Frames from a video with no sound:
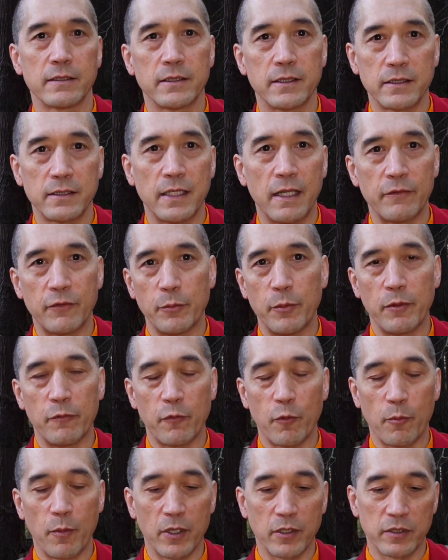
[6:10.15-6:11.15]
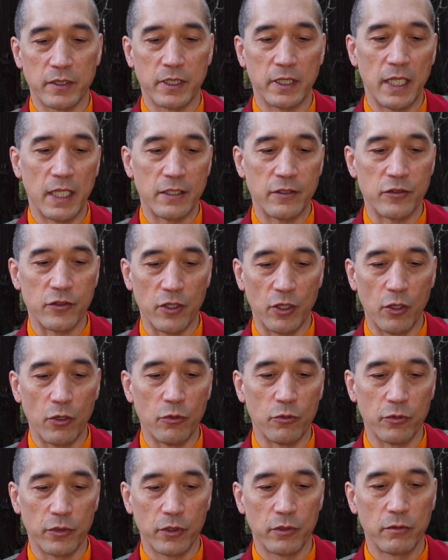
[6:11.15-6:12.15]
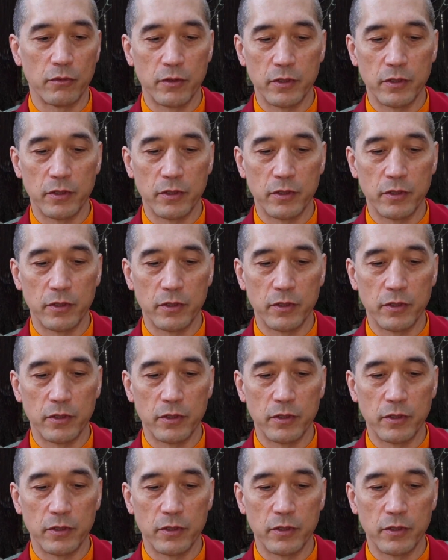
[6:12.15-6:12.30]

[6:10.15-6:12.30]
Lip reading: It doesn't have to be for monks and nuns alone.